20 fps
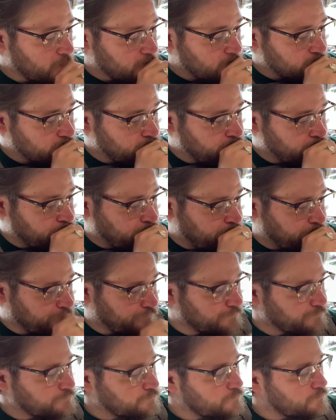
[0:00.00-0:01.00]

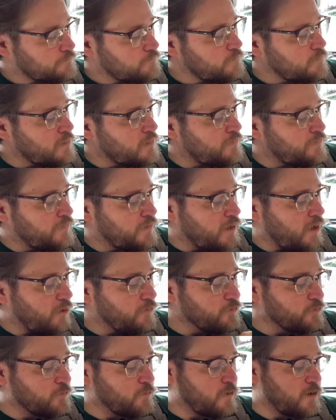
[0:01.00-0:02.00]
The
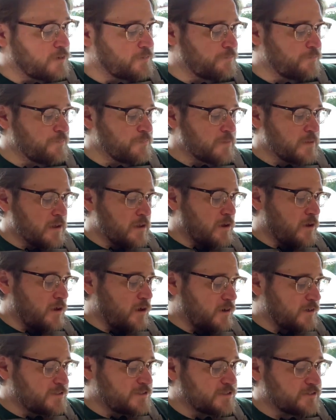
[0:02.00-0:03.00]
other one
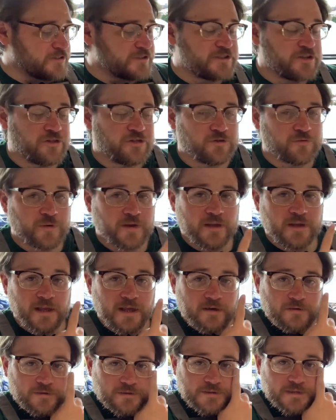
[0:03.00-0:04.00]
are a series of 3
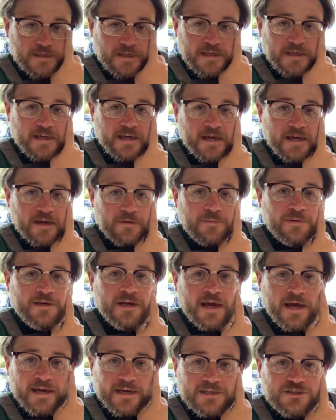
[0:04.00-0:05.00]
letters, E, M, and
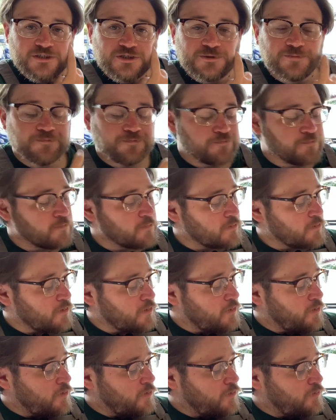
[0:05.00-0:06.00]
H.
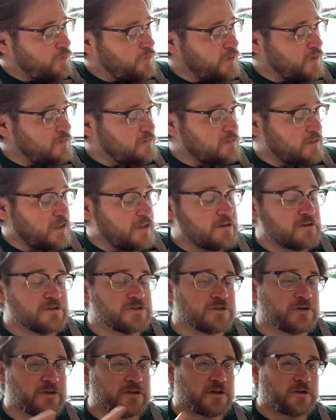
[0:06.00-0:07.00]
These
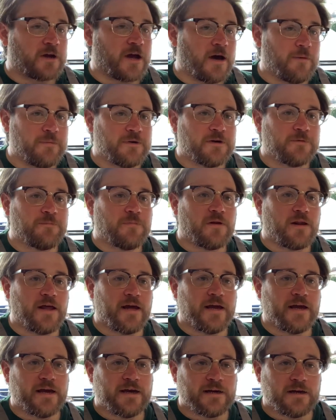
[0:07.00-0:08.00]
letters are going to come into
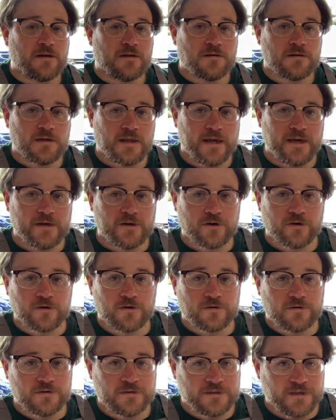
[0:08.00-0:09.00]
play in a
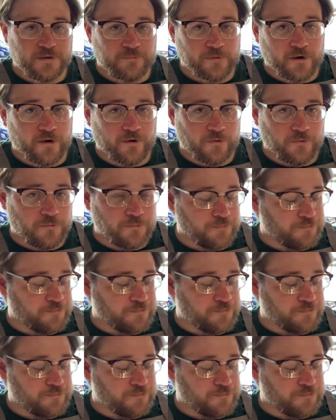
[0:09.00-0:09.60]
later demo.